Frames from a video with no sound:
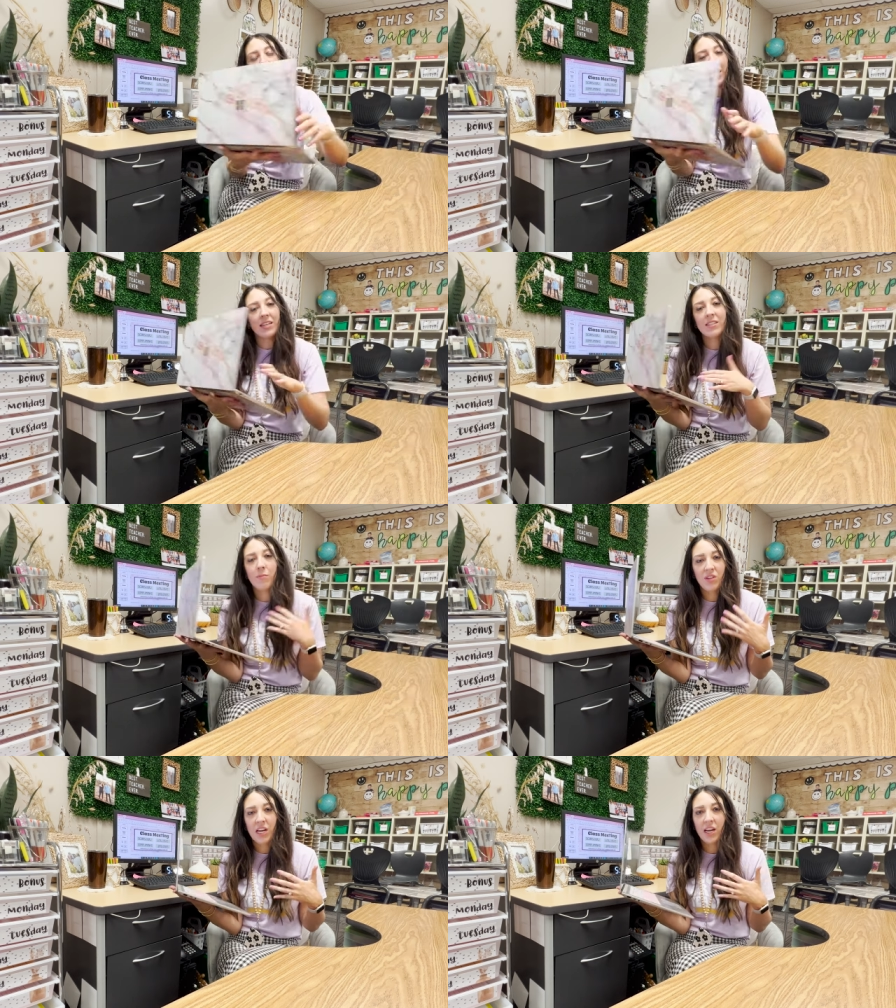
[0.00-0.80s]
That is
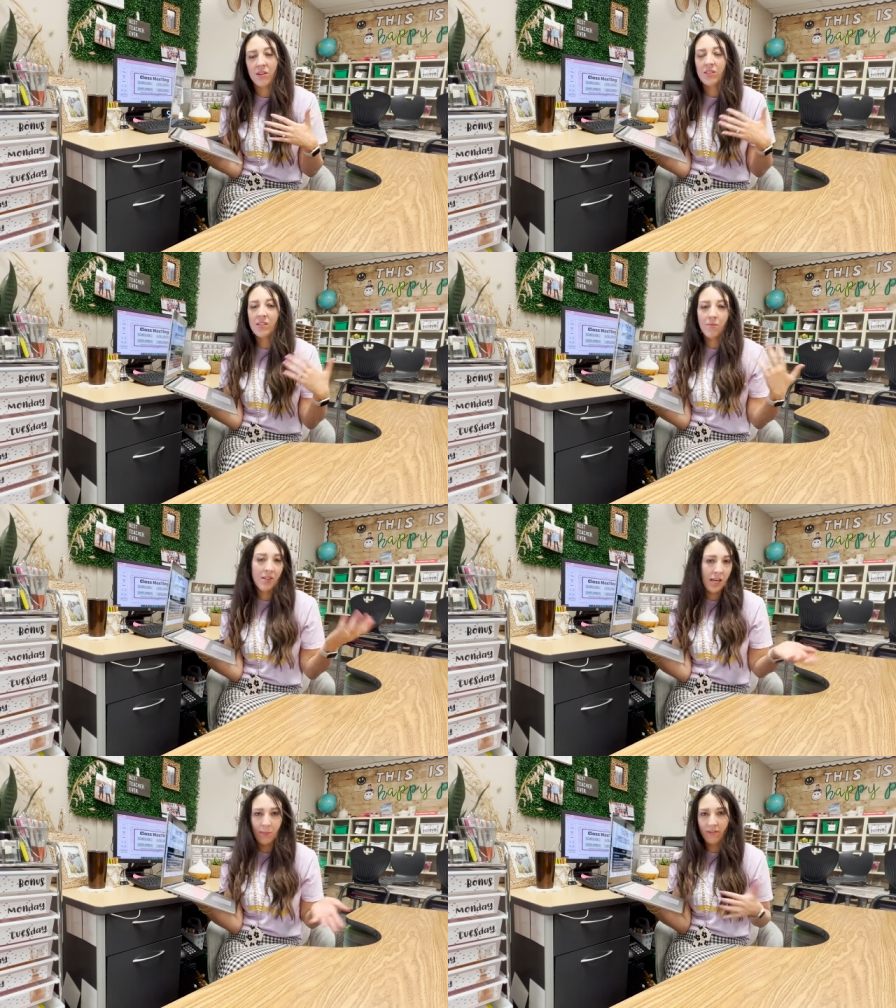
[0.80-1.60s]
something I use to
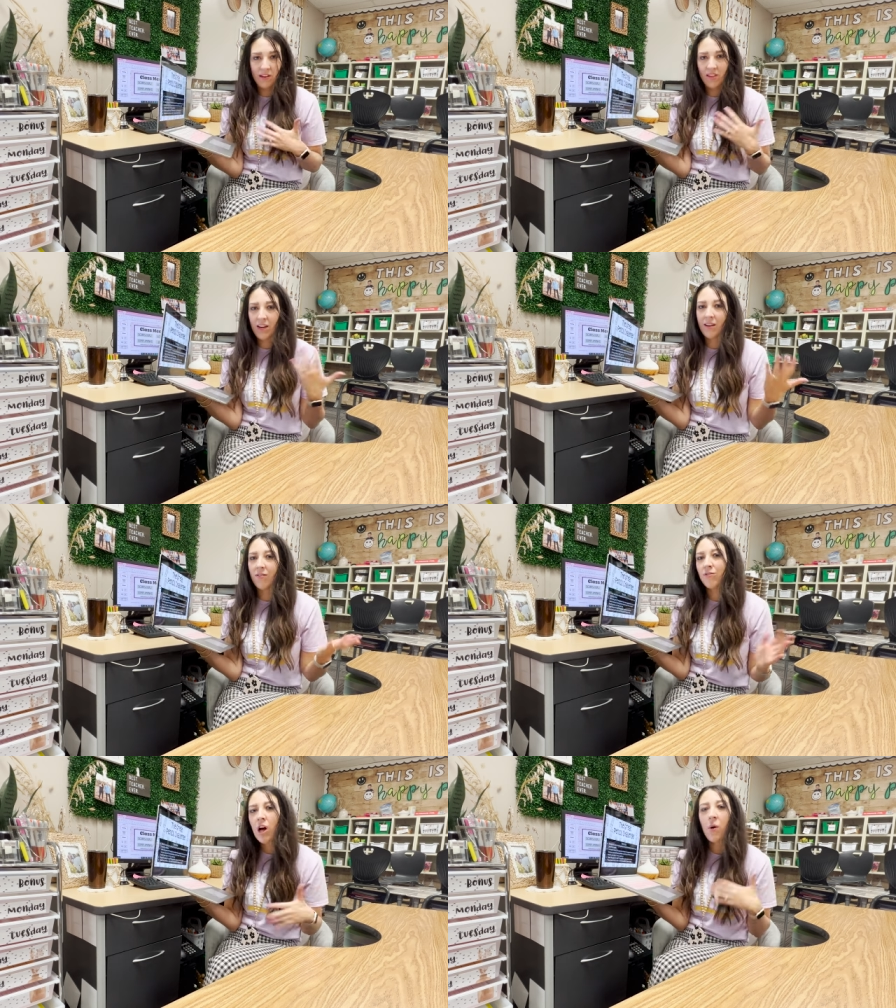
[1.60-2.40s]
keep everything
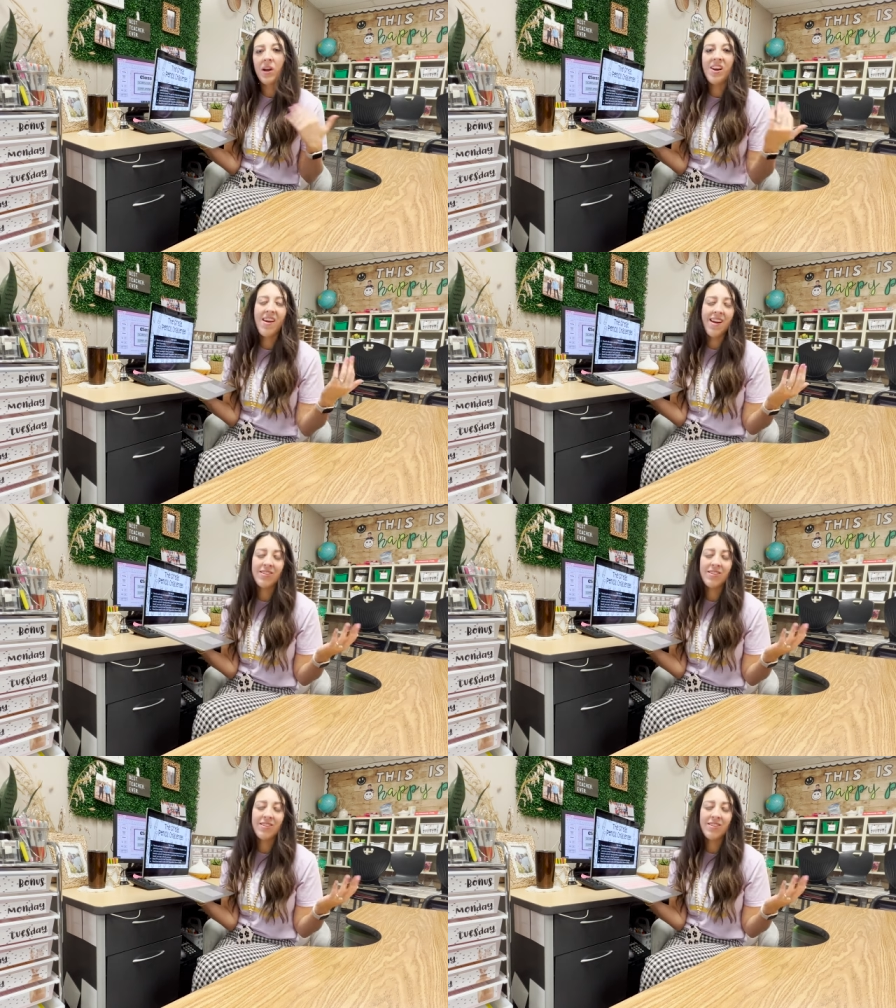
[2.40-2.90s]
flowing and